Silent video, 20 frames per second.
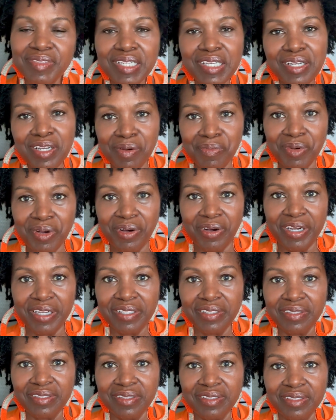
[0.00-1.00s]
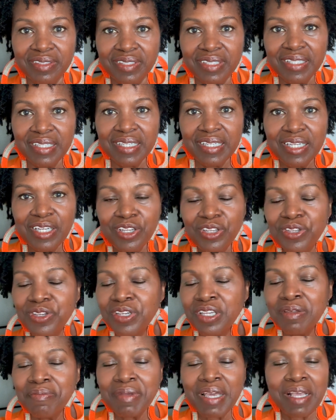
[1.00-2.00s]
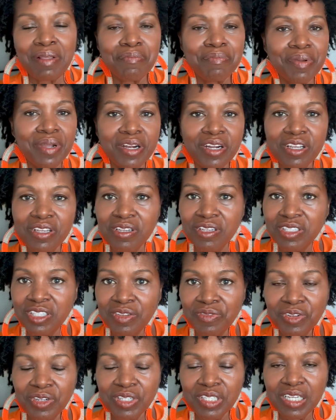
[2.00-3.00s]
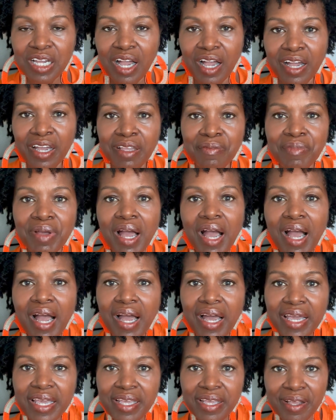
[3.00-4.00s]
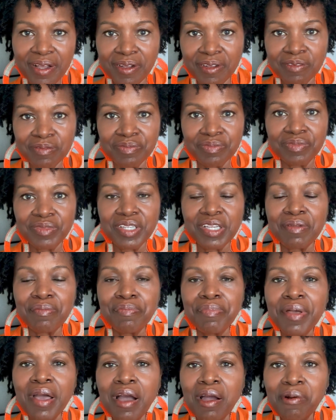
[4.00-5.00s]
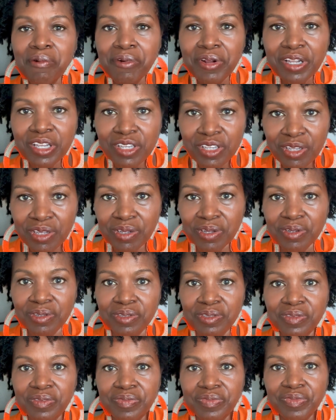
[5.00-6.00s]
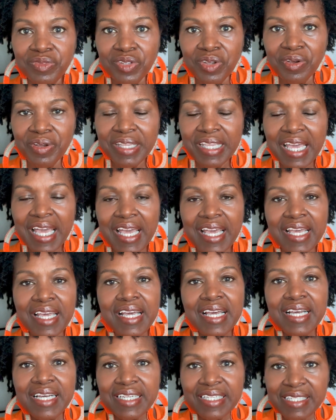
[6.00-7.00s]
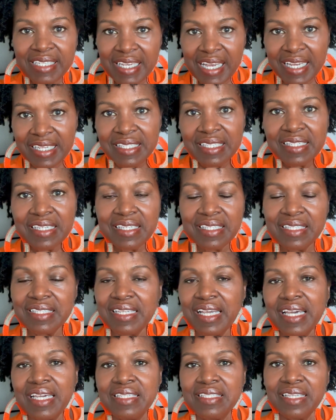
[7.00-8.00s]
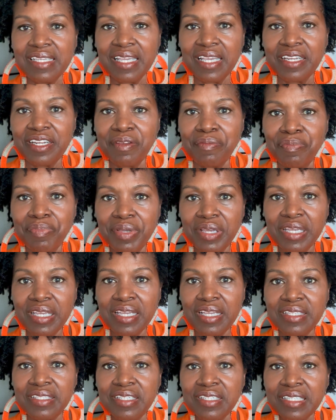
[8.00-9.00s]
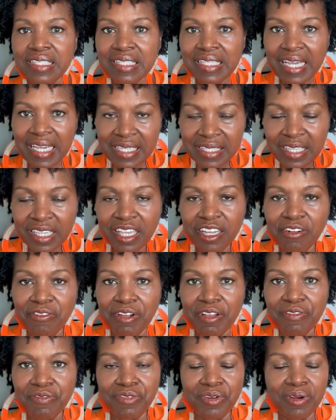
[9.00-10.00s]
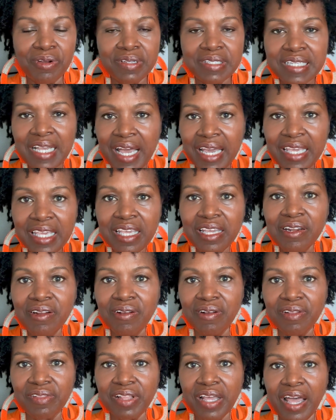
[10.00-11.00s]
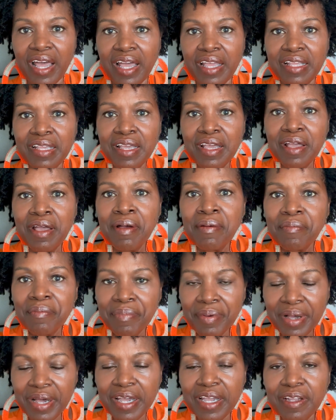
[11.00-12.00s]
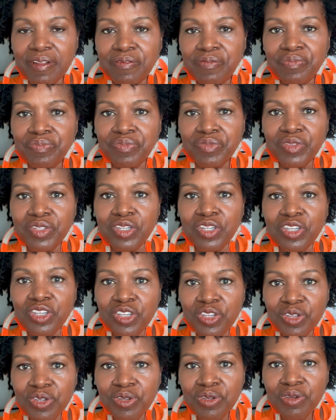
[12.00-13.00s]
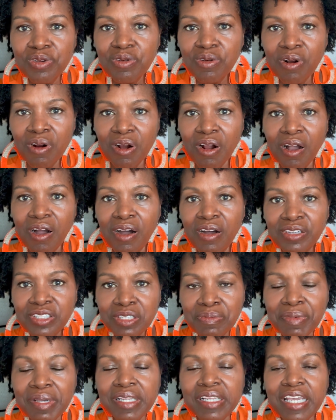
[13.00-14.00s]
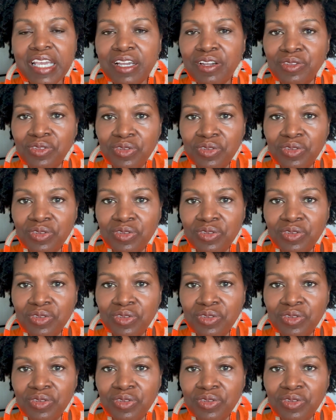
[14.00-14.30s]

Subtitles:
Come on. You can make better use of your time. I am empowering you, okay? Yes, it is nice to get opinions. It's nice to get referrals. I get all that. But you are ultimately in